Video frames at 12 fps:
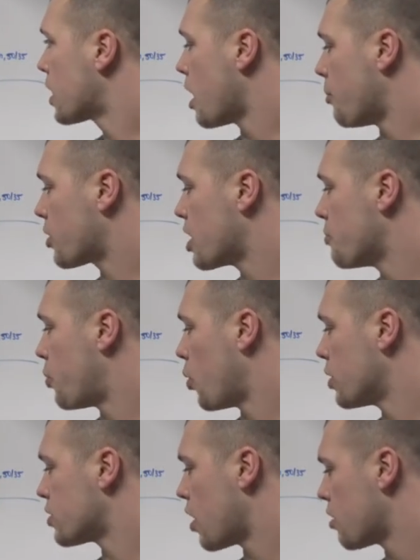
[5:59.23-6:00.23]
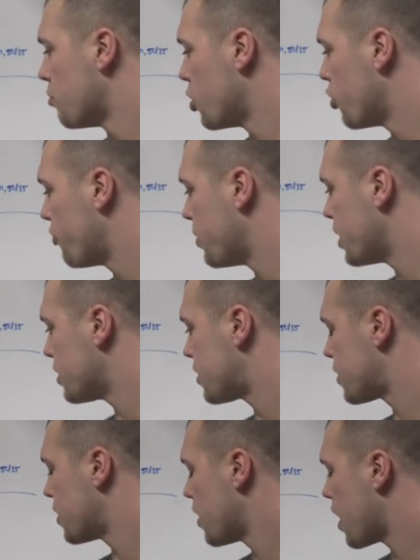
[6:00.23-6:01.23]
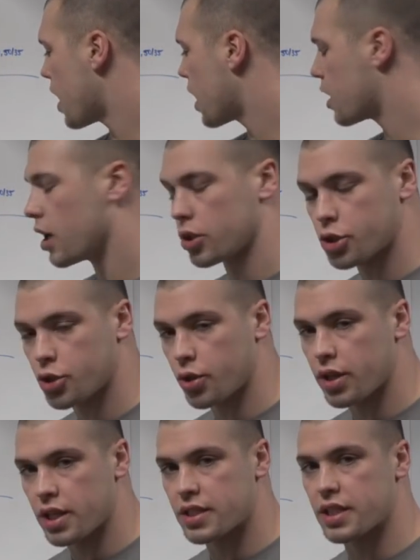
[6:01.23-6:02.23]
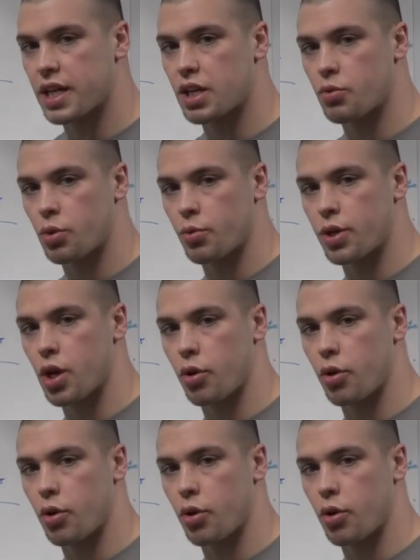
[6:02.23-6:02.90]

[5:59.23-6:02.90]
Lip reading: Couple key points on movements, and I'll show you this again when we